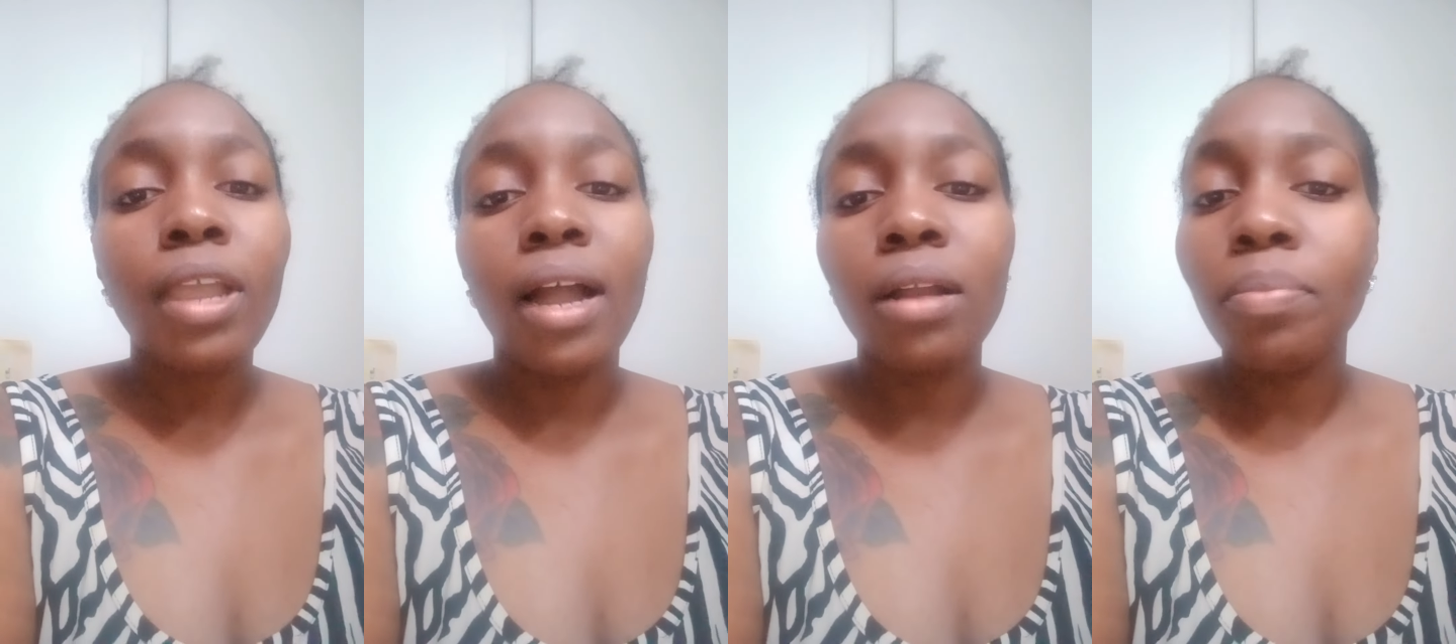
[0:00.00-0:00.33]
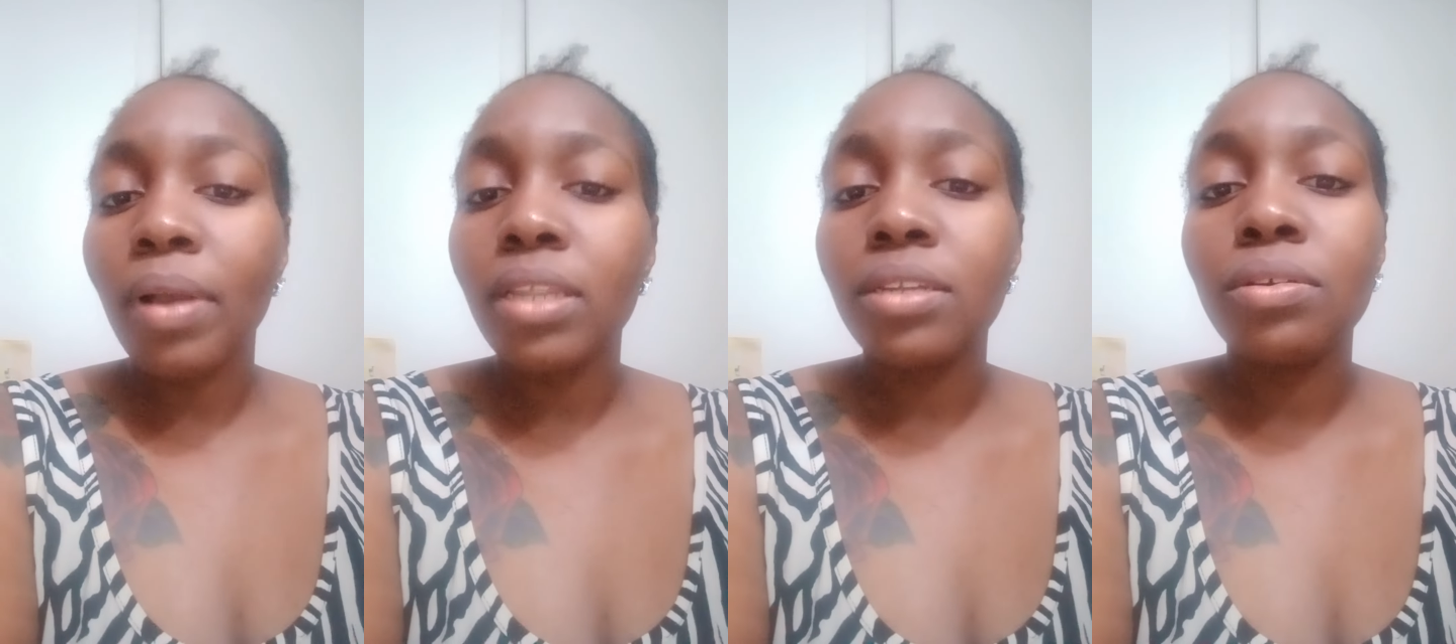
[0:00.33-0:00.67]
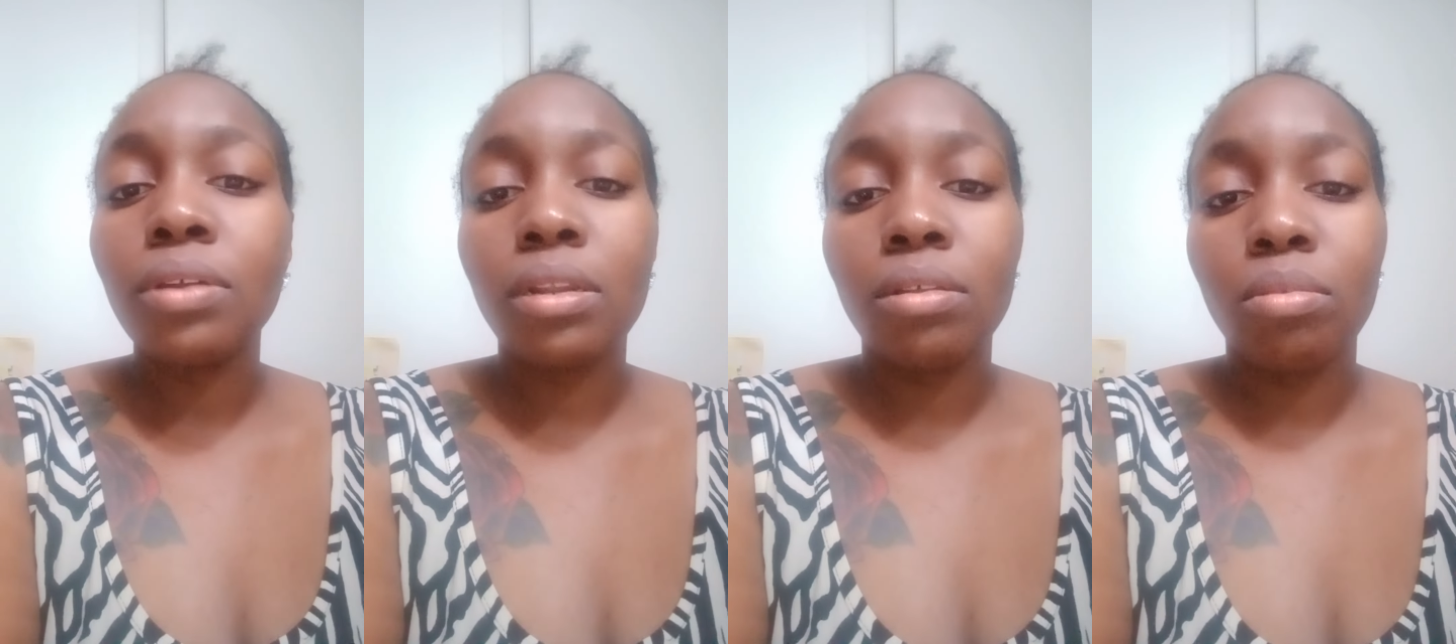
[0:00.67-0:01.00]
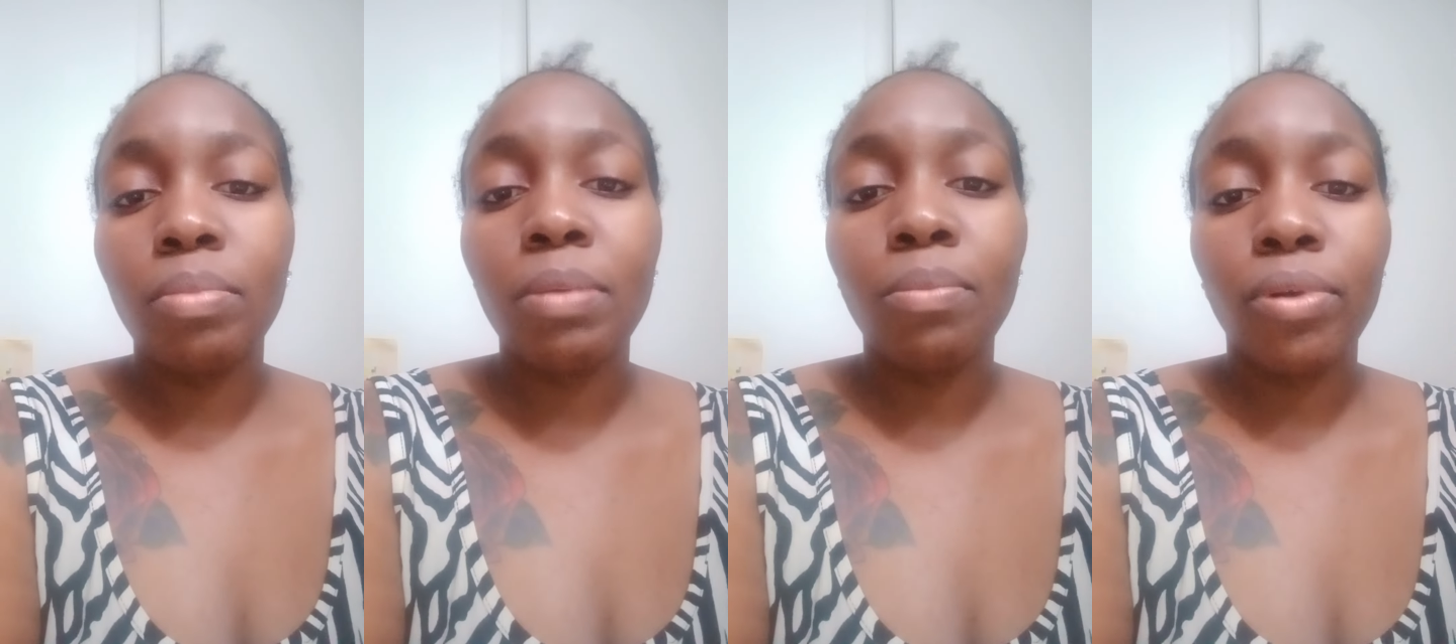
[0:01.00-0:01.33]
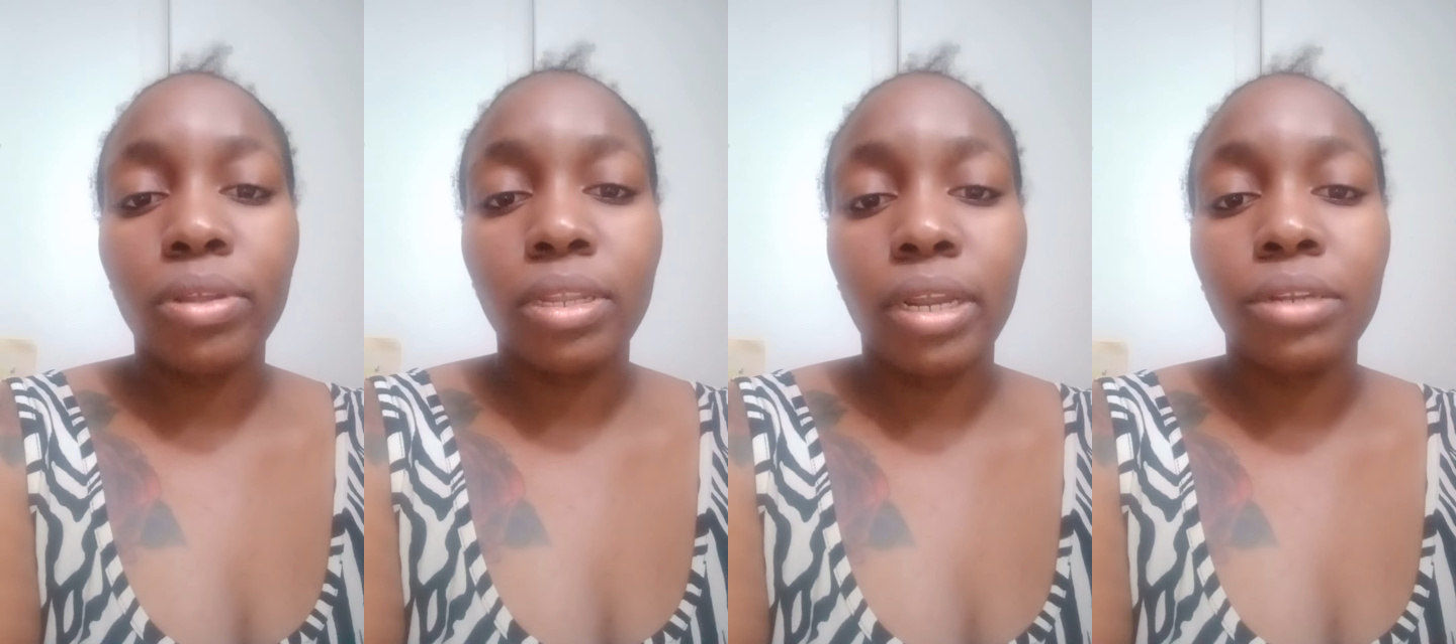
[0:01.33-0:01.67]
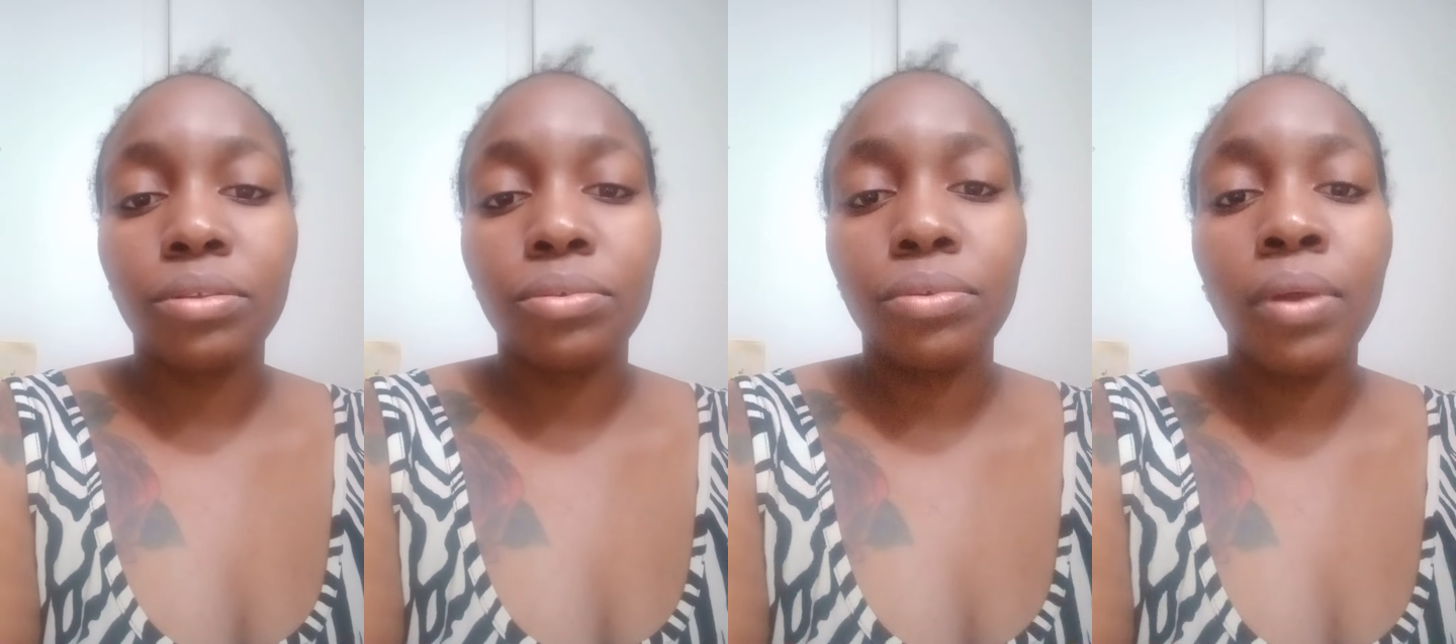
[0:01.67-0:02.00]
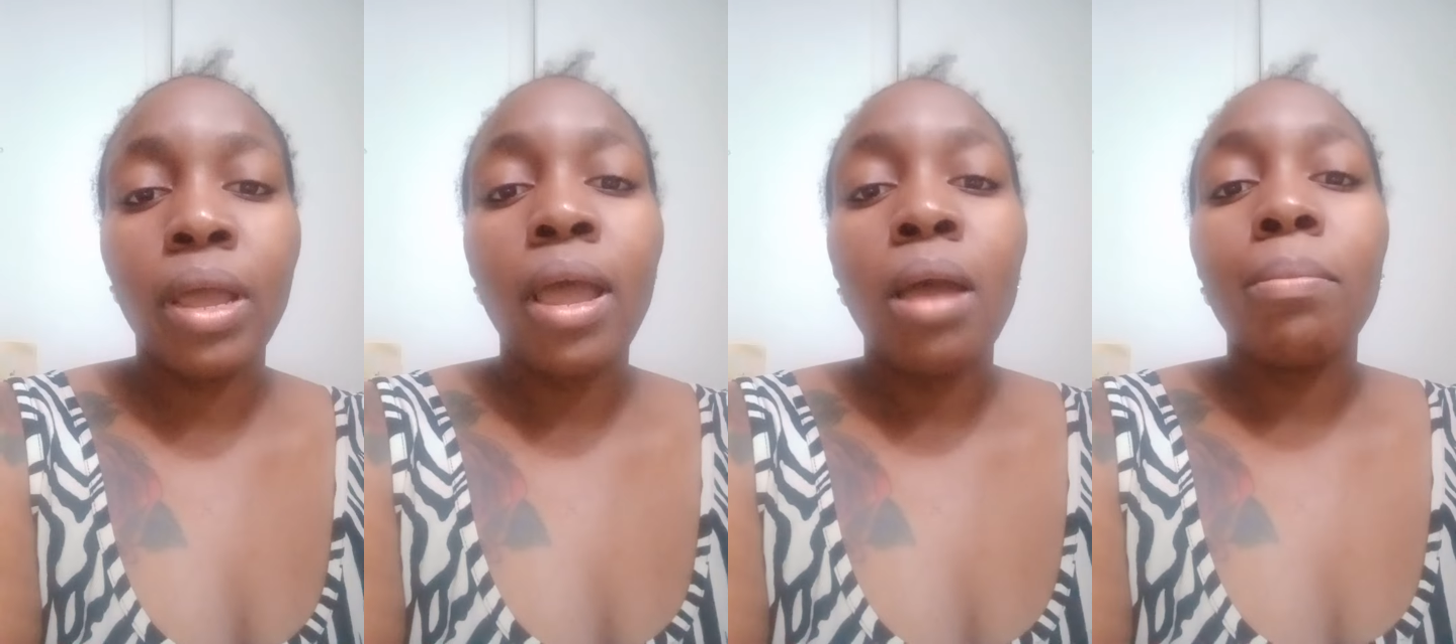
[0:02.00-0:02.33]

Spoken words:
I could probably do it a little bit more than I do,